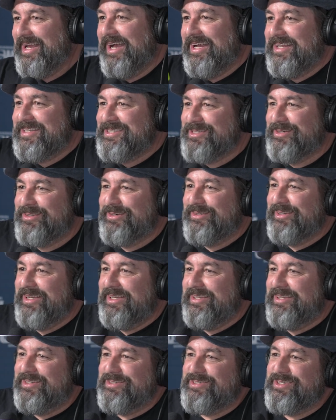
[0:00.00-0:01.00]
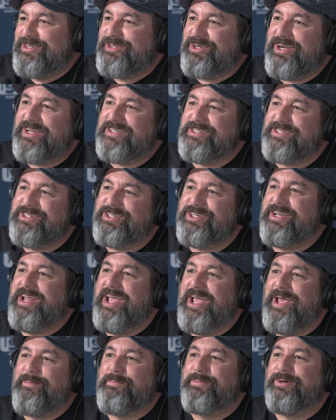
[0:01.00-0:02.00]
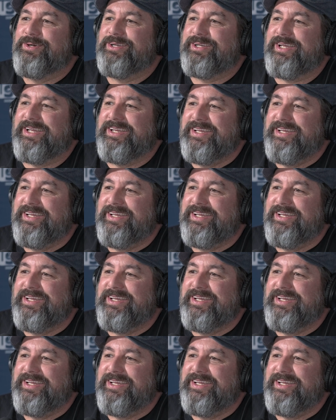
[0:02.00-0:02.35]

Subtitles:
And so there's a transition handbook